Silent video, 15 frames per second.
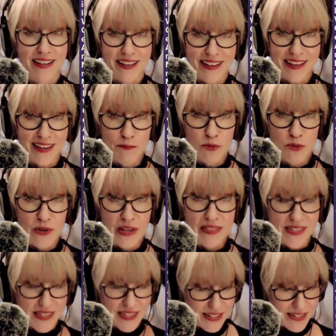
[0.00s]
in
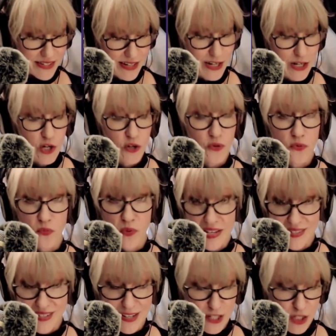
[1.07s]
parentheses,
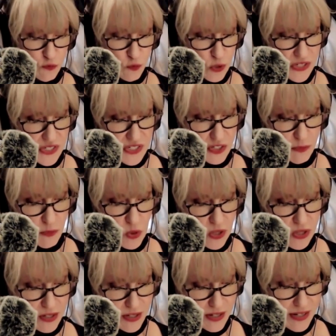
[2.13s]
raising his voice still
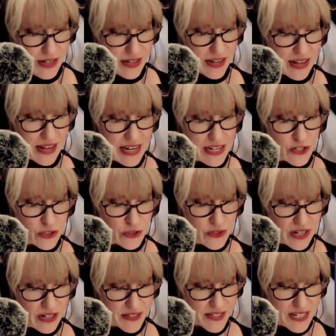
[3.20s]
more, I do
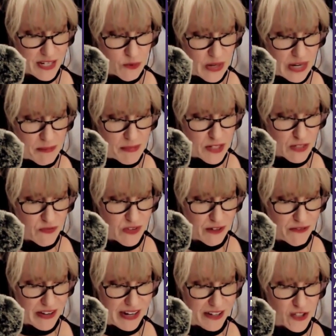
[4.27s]
not see why Miss
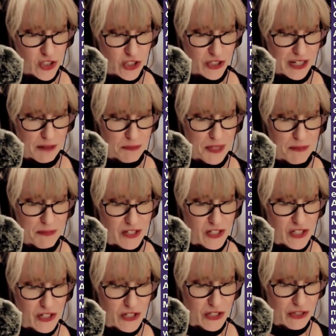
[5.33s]
Fairfax should not be
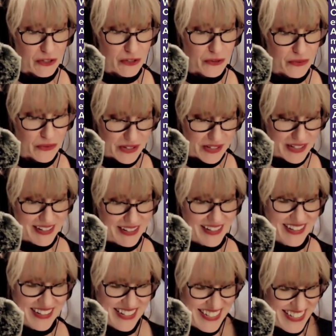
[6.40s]
mentioned too.
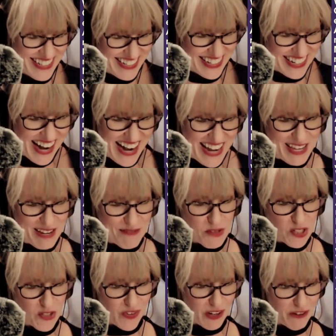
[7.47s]
I think
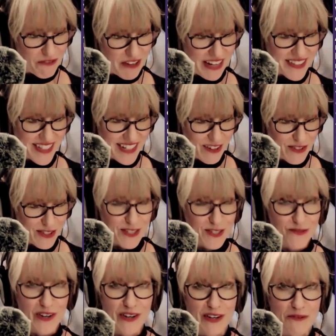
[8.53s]
Miss Fairfax dances
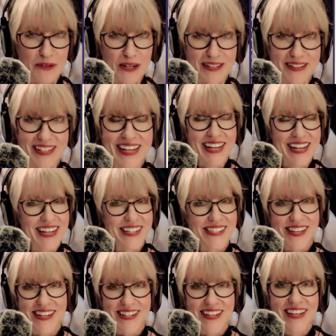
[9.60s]
very well. It's
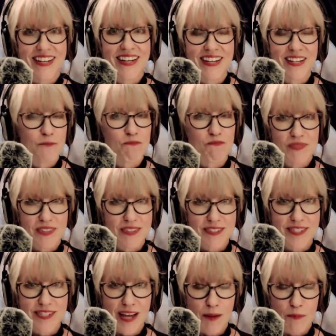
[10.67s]
like,
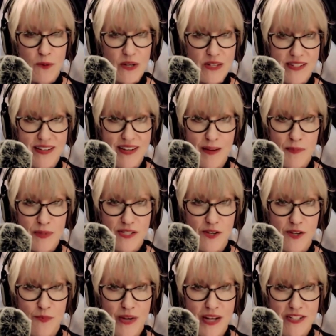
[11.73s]
stop praising Emma
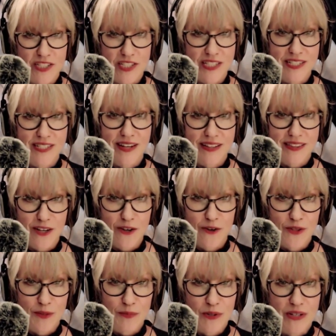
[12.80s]
so much. She's not the
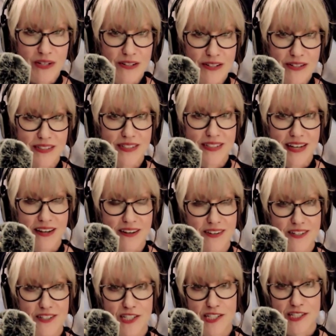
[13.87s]
only pretty girl in town,
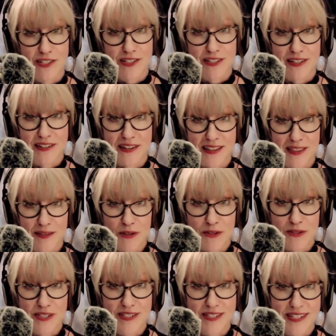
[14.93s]
and she's certainly not the
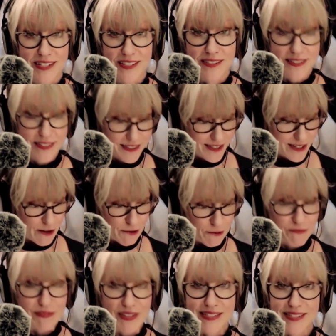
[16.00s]
most skilled.
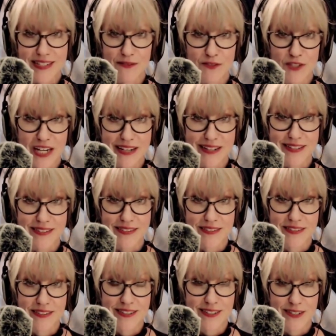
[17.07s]
So let's give Jane,
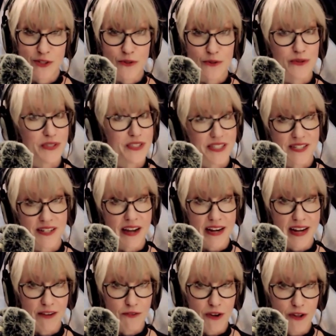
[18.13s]
who does not
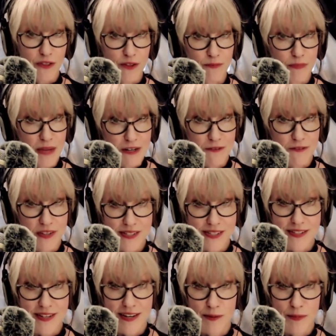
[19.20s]
have all the benefits
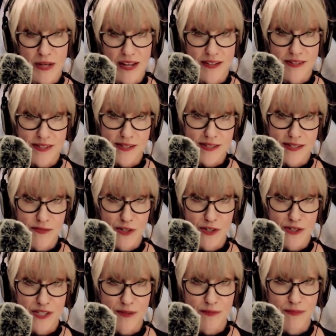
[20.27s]
that Emma has, let's give her
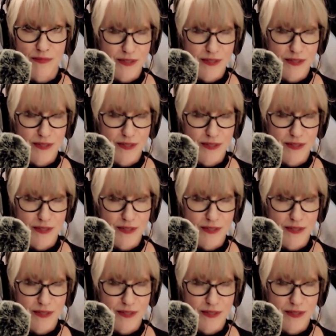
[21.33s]
some